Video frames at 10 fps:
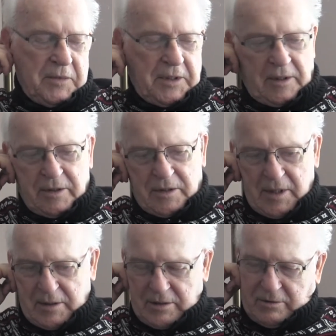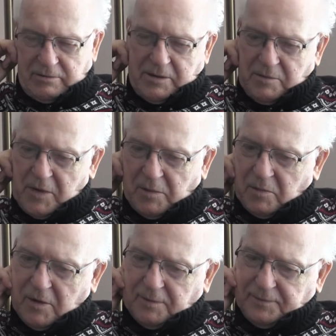because I do
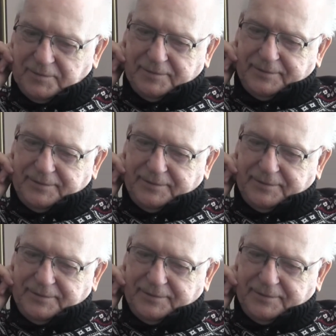remember